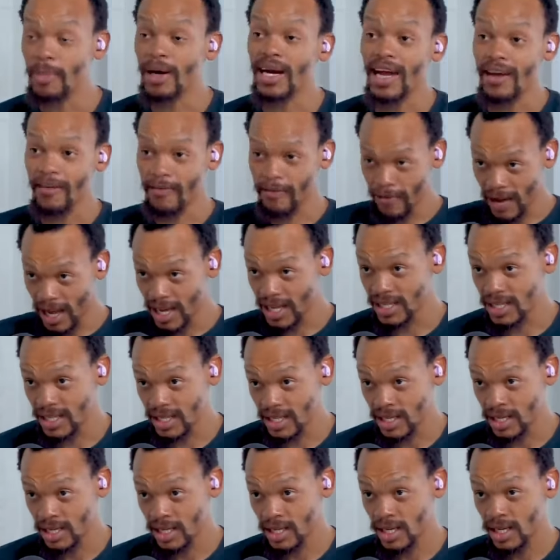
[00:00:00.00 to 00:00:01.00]
But I
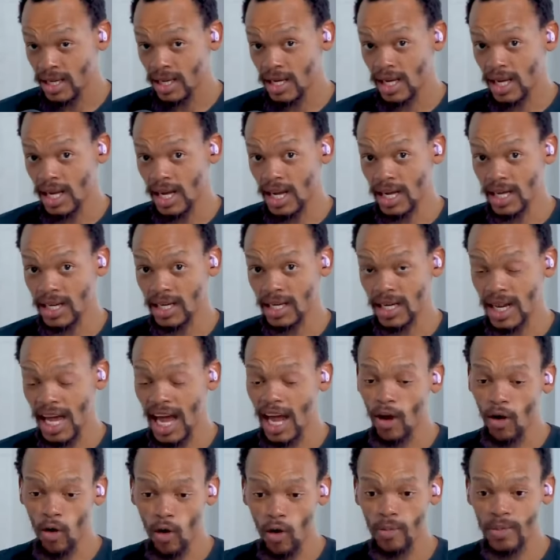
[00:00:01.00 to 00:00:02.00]
fight. And
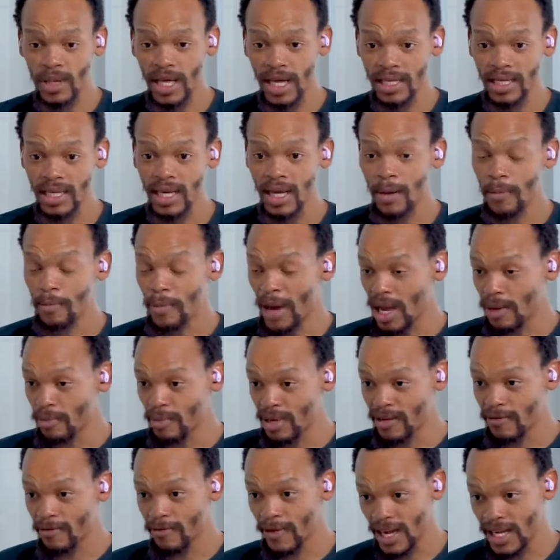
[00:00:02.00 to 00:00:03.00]
I hope that by
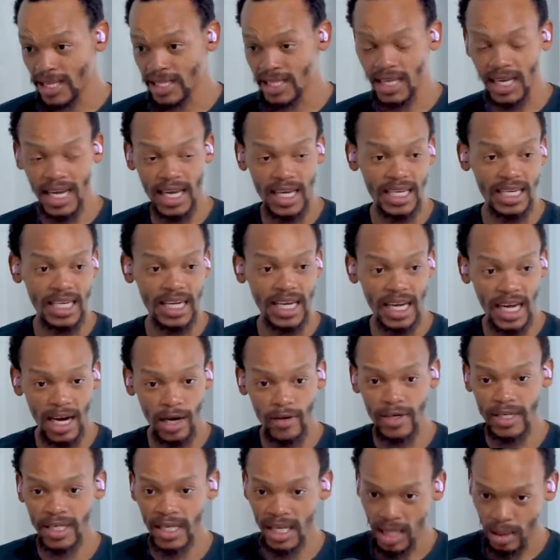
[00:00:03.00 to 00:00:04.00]
me fighting, I can
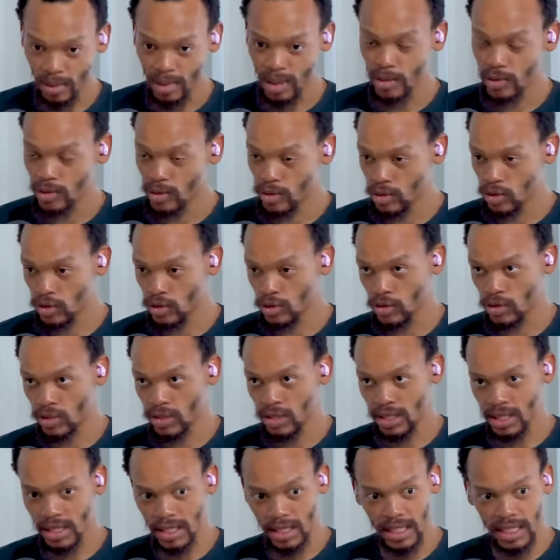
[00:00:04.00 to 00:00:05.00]
encourage other people to
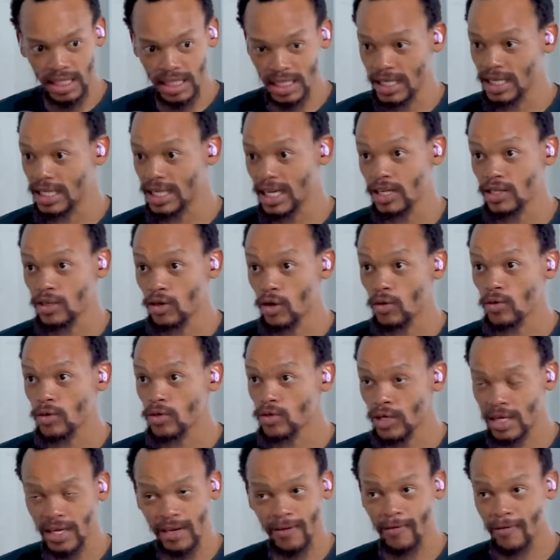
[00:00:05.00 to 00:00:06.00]
see that, yo,
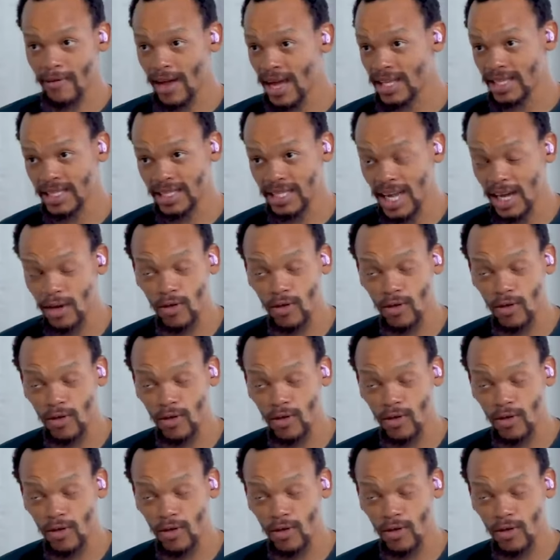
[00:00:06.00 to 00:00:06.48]
you can fight.